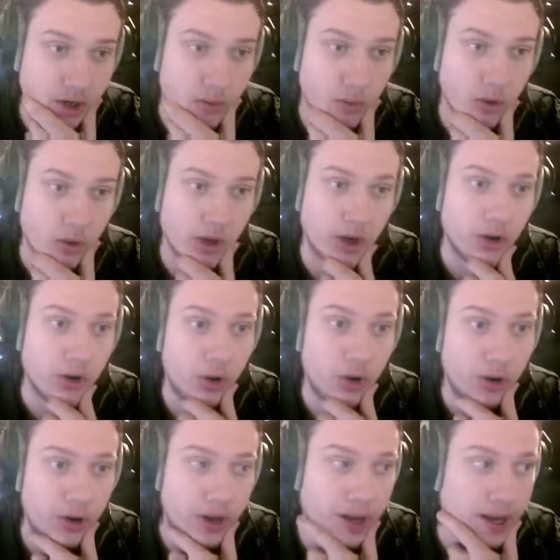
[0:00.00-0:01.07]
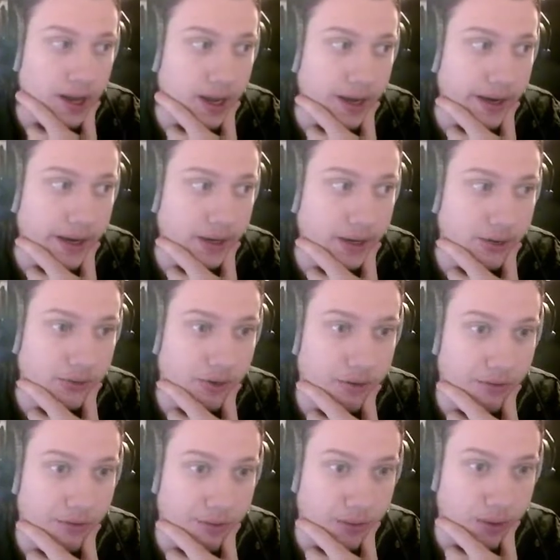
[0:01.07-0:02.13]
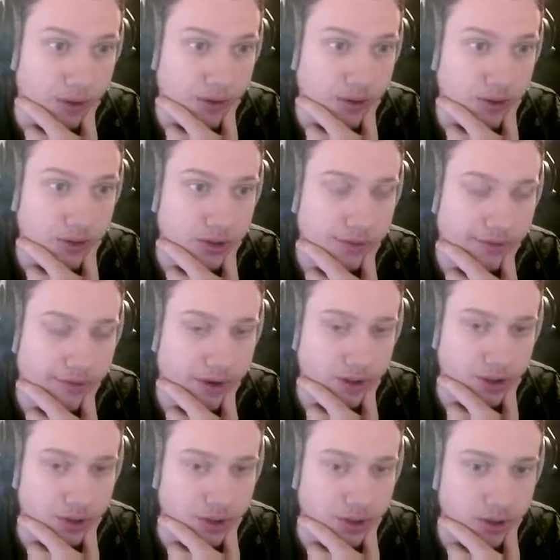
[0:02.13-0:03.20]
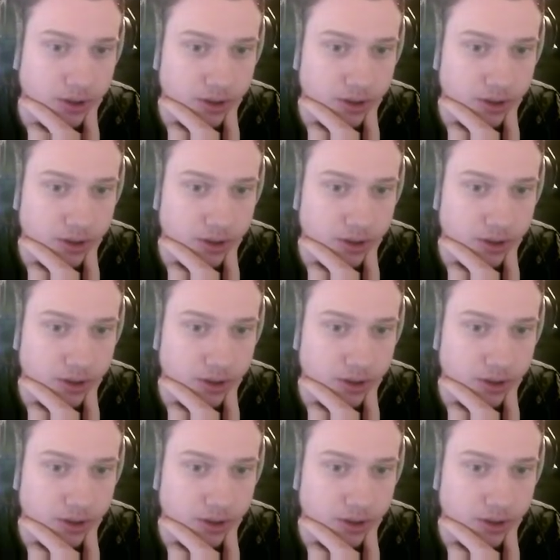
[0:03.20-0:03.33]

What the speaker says: working on a traverse function.